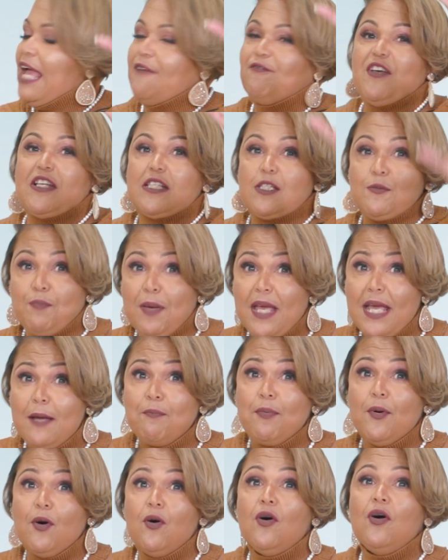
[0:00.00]
If it's
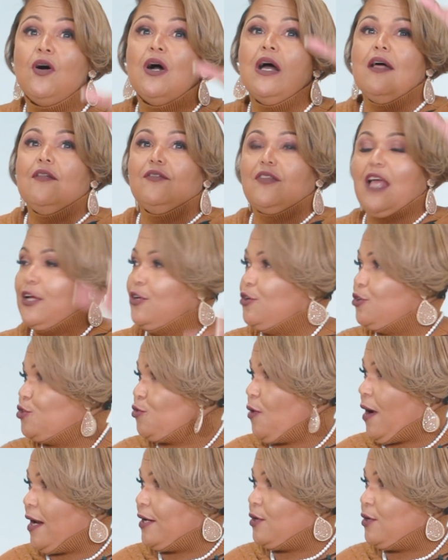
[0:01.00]
people that you're trying